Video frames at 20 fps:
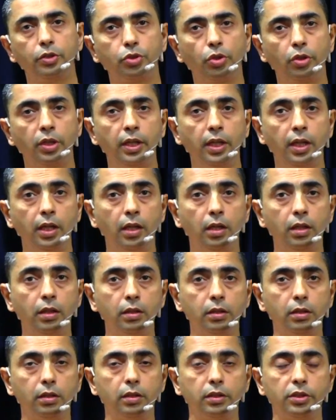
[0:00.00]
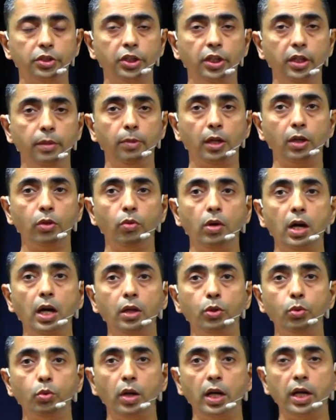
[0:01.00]
So here, Sri
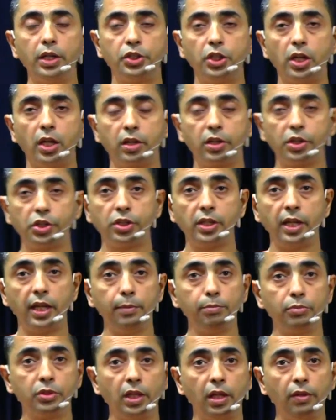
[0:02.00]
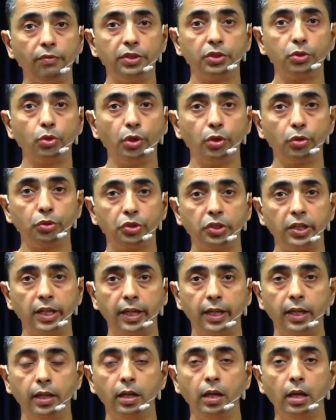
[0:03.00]
Bhagavan Uvacha, Krishna himself is going to
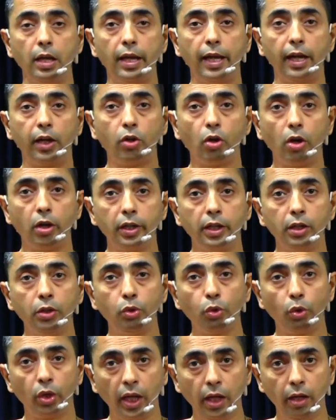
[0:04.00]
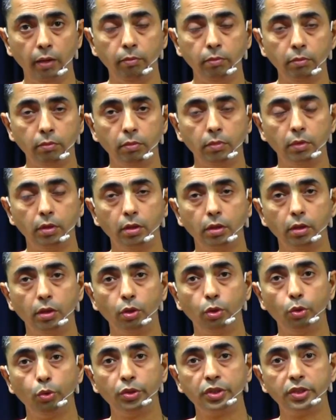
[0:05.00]
say, according to him,
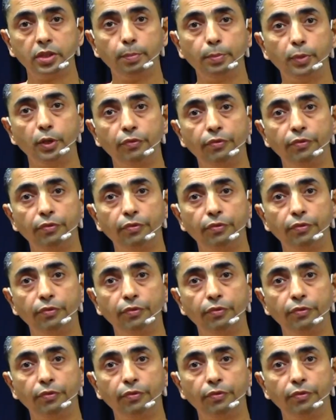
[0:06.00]
who is the